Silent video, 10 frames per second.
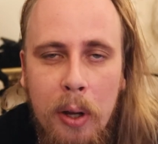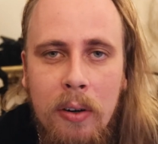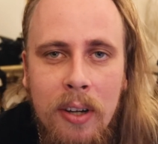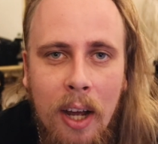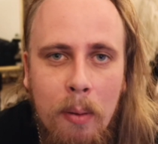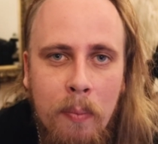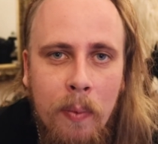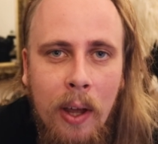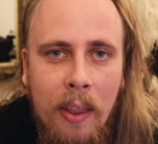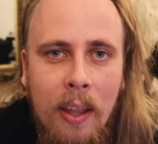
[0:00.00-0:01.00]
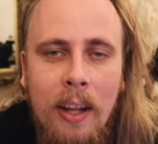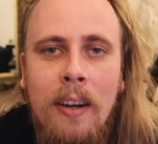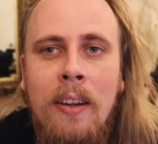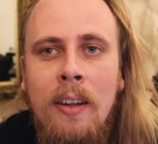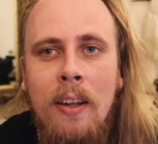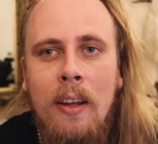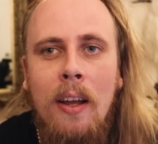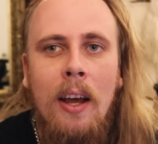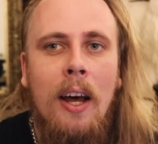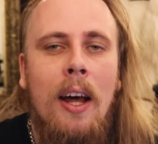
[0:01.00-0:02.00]
beer time and then
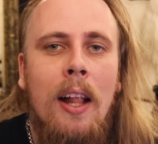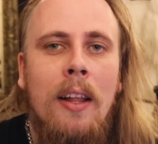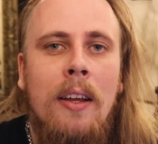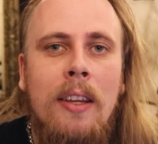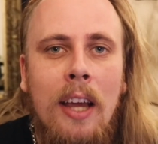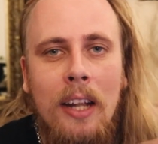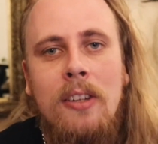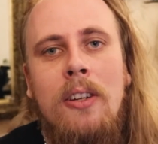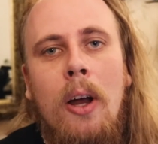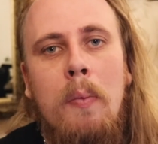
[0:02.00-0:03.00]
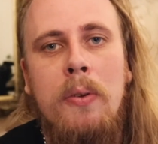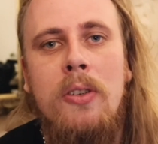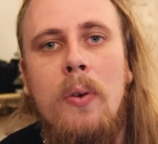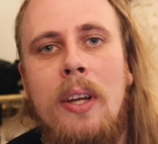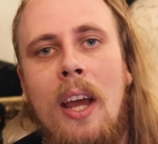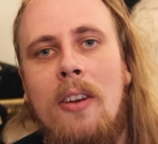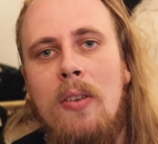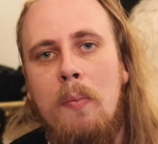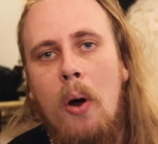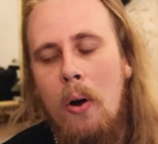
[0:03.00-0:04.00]
I'll catch up with you again
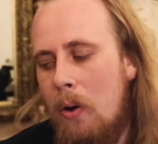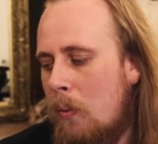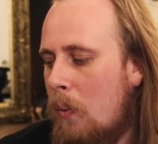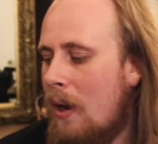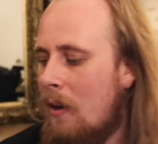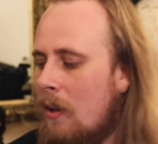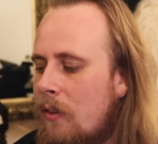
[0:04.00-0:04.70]
tomorrow when